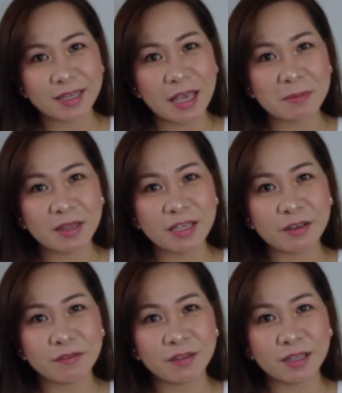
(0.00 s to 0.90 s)
and I
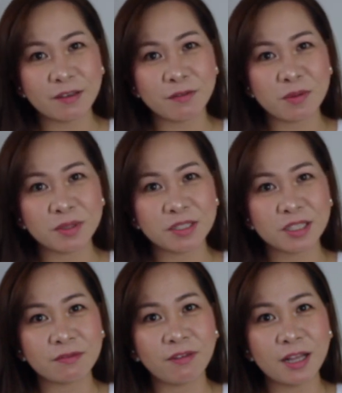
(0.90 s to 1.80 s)
believe that if you will
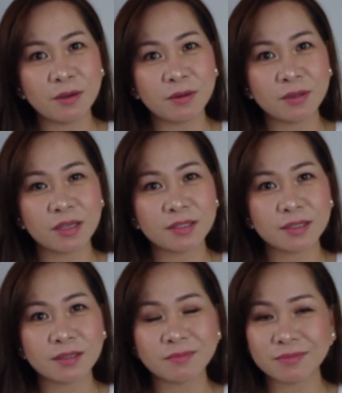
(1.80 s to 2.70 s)
just follow
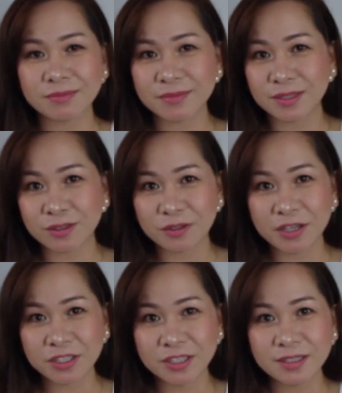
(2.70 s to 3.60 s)
these
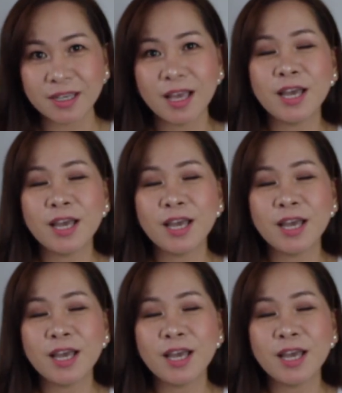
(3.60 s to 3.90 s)
instructions,